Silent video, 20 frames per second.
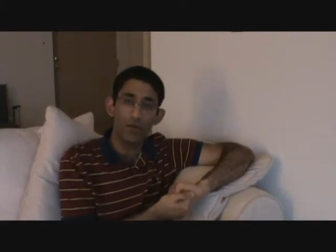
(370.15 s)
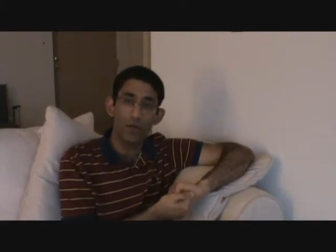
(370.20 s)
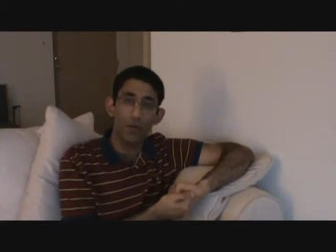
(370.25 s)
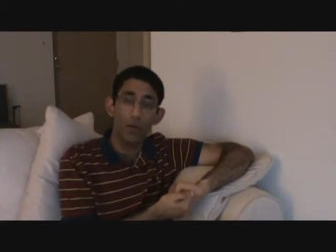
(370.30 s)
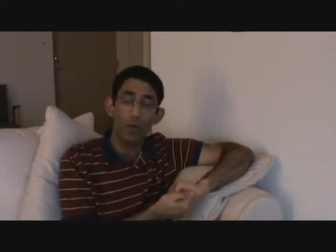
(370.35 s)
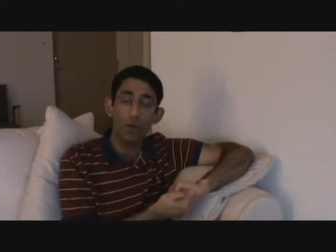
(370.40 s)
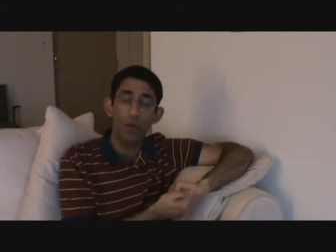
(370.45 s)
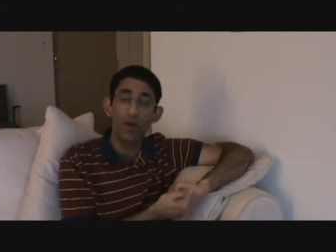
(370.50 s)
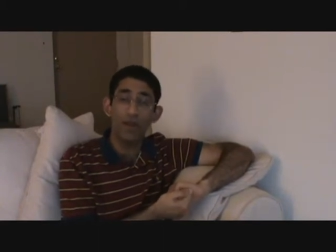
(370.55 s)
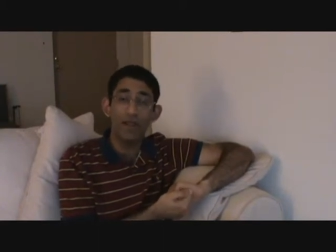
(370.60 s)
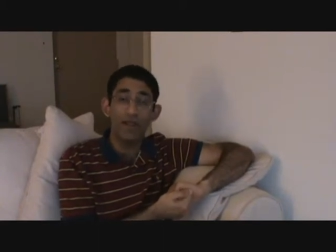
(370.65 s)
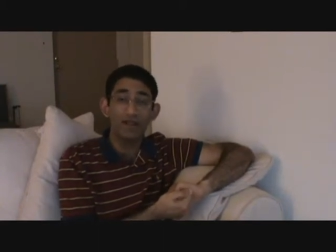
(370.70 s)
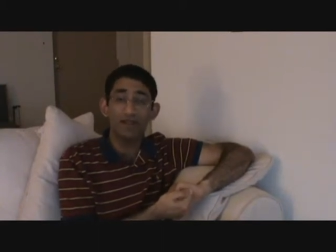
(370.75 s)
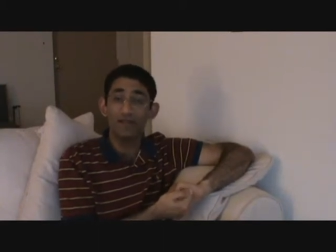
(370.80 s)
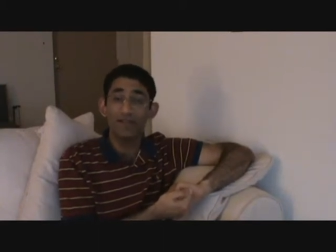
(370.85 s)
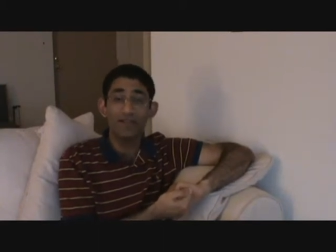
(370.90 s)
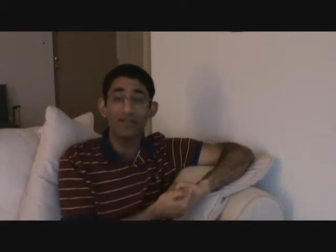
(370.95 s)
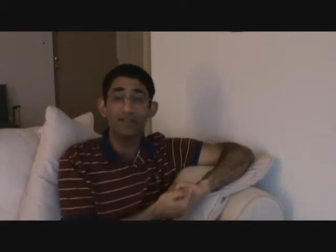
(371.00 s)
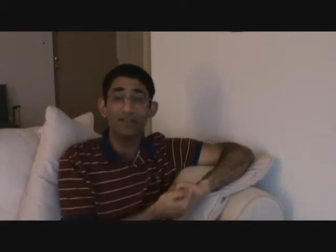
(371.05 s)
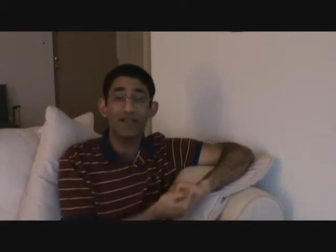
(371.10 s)
or
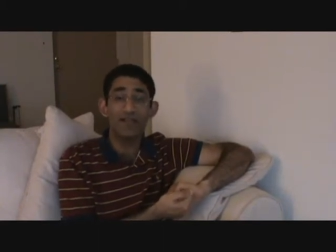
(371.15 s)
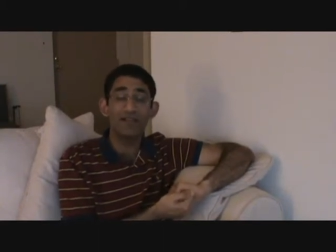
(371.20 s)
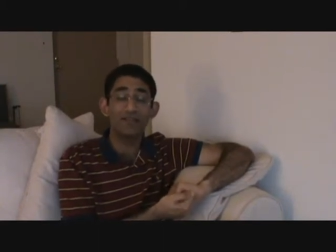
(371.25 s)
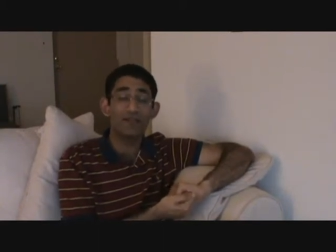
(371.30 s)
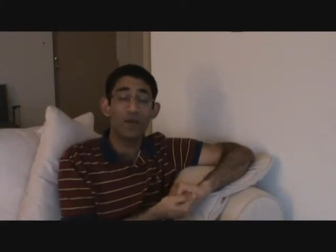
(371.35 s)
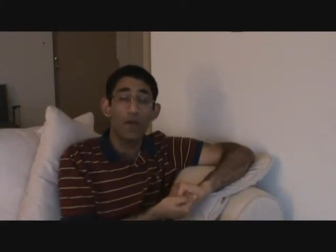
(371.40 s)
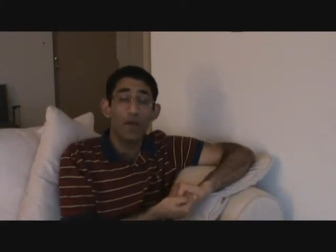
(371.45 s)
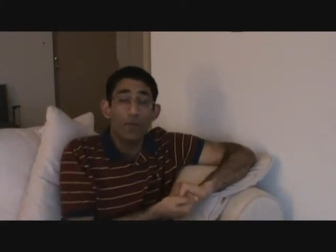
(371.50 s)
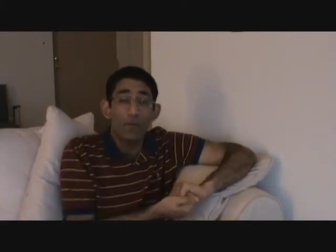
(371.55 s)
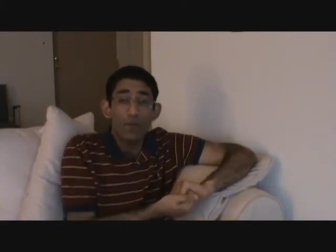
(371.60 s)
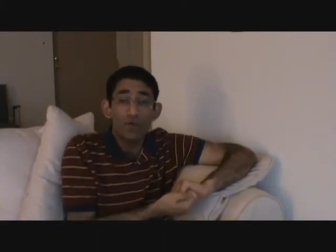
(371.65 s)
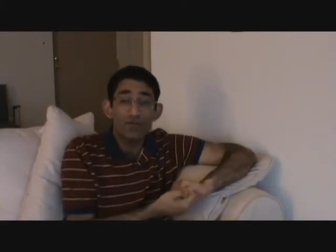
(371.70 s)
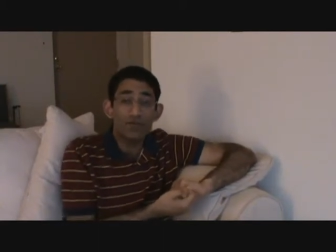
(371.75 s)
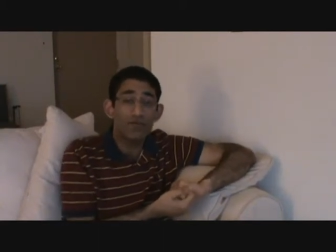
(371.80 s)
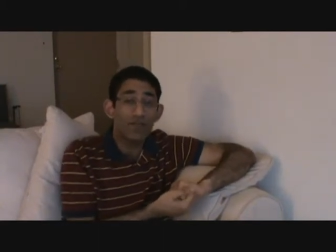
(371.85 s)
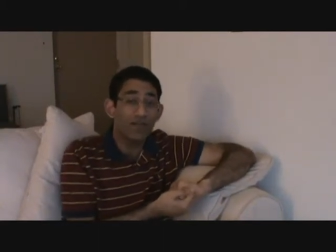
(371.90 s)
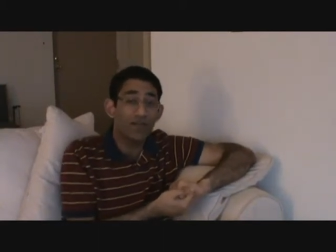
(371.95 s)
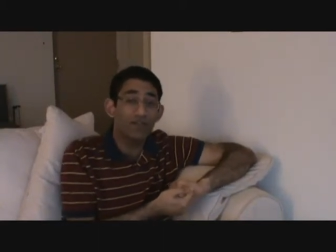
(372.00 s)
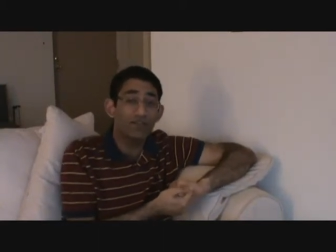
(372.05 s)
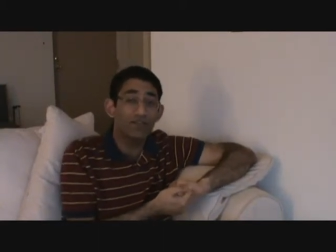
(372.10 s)
these days most
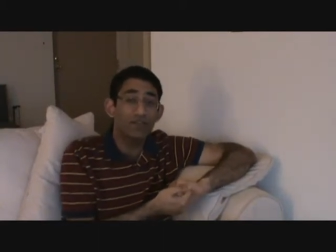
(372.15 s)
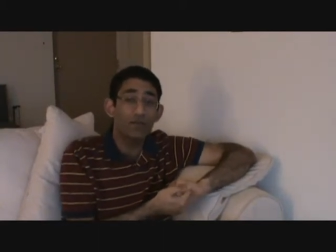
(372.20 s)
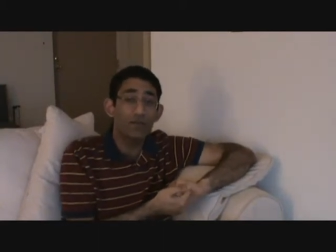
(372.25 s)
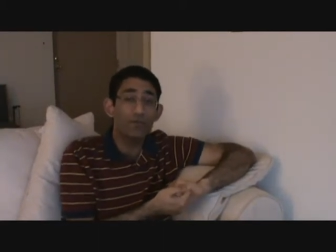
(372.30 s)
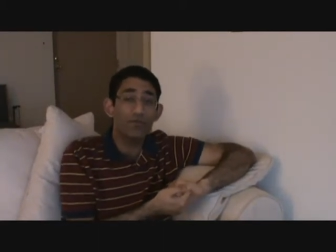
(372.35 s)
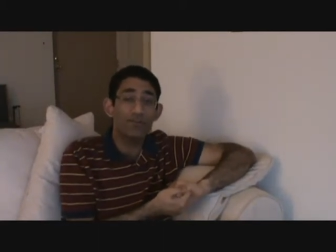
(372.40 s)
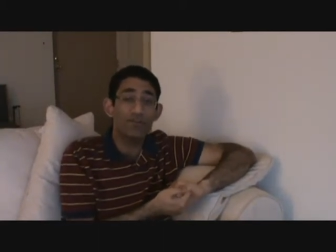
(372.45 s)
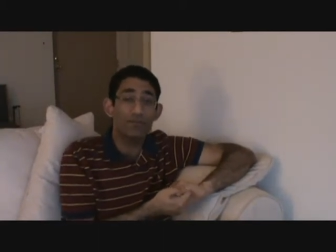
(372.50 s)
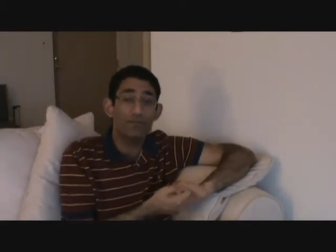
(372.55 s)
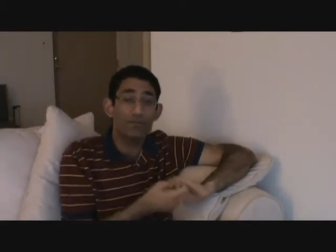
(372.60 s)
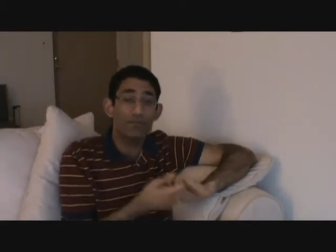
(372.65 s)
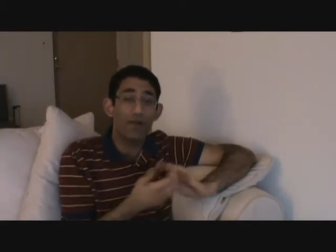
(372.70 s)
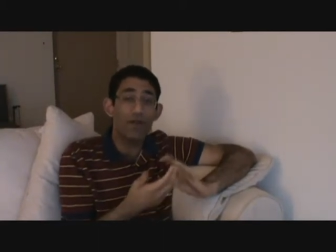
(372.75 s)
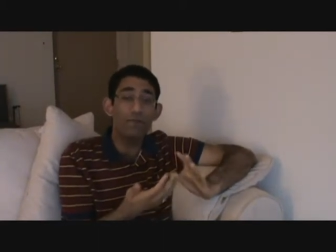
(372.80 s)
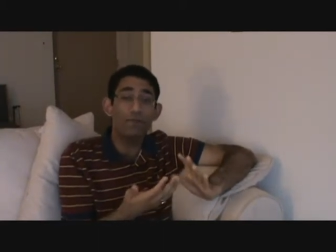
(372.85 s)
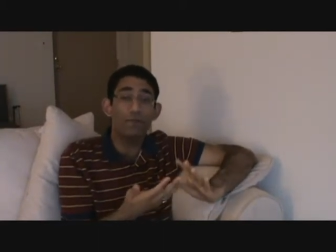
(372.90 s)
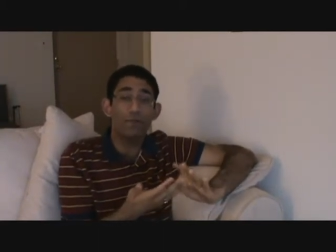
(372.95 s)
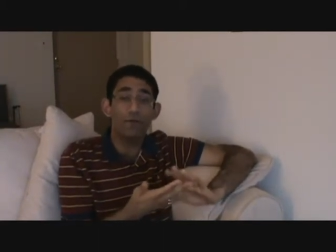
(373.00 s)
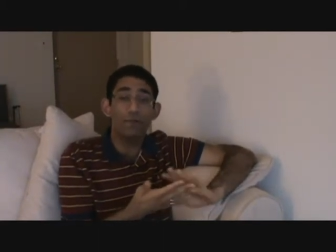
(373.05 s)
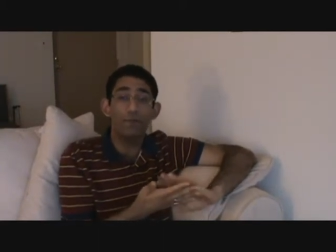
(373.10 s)
of the consumers
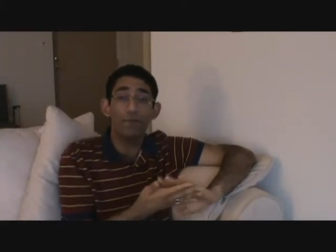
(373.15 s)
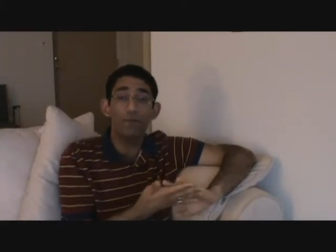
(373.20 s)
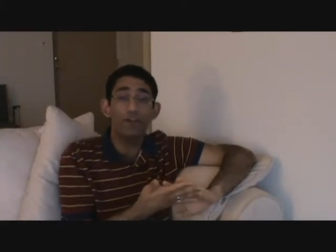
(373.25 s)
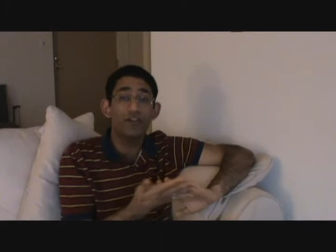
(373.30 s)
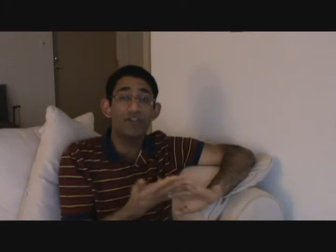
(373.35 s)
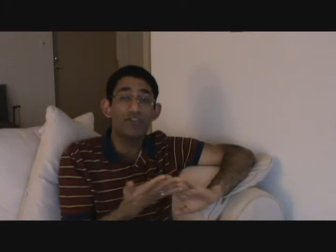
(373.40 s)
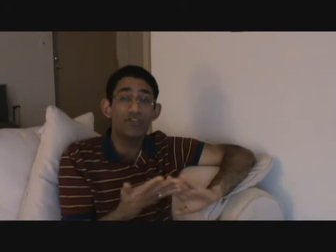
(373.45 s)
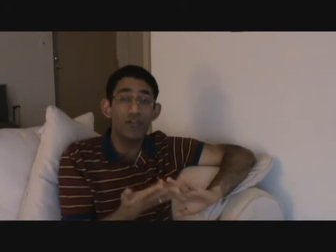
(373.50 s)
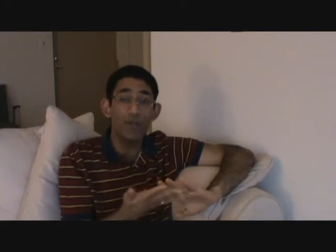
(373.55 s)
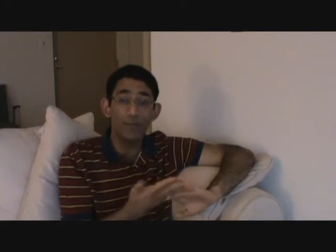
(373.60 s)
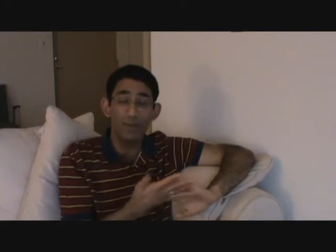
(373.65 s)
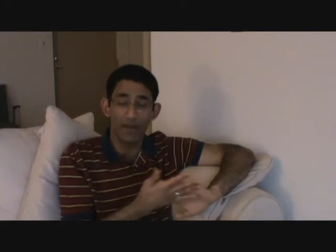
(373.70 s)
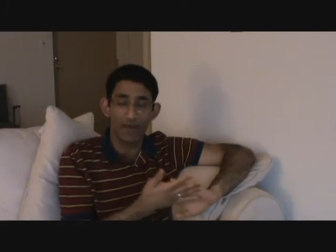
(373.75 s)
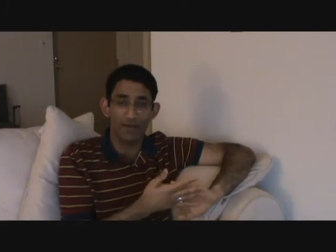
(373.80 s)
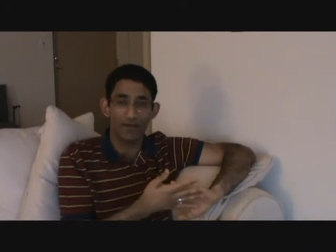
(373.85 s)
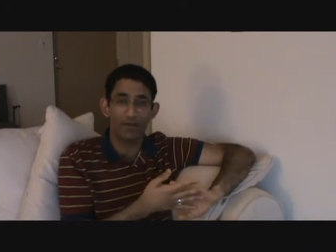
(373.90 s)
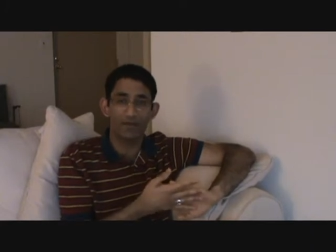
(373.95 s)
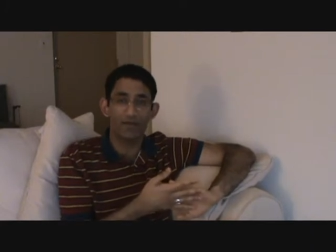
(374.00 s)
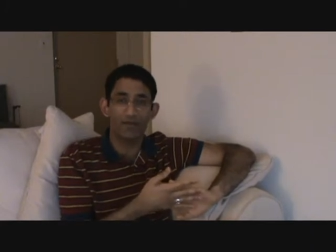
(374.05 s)
prefer free shipping.